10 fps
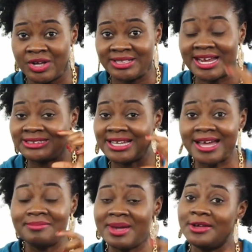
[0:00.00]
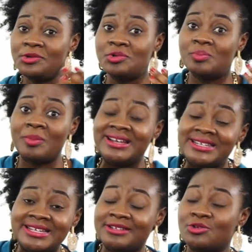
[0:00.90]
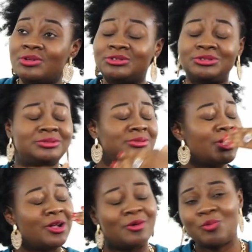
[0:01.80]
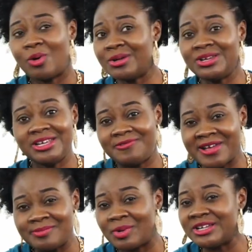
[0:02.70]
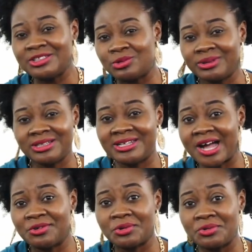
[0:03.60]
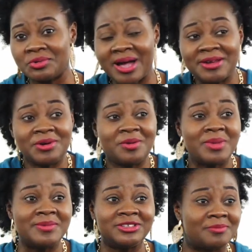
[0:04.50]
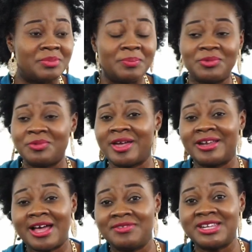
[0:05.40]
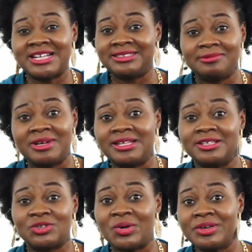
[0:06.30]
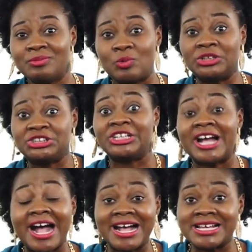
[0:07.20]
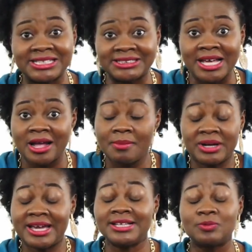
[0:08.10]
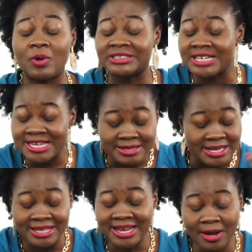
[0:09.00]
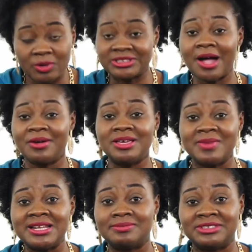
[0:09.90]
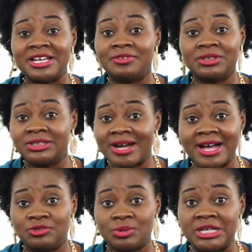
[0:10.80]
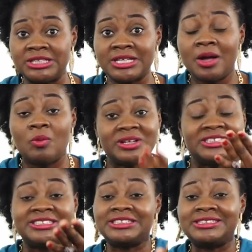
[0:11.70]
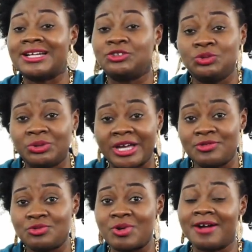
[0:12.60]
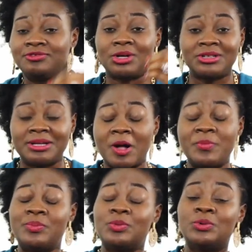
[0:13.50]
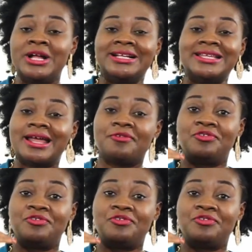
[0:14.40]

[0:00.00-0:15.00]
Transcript: that can make you money? Don't worry if anybody's looking down on you. I know maybe some people were laughing at him when they saw him washing cars. But guess what? That was how he made himself a graduate. What is it that you can do? I've talked about people that are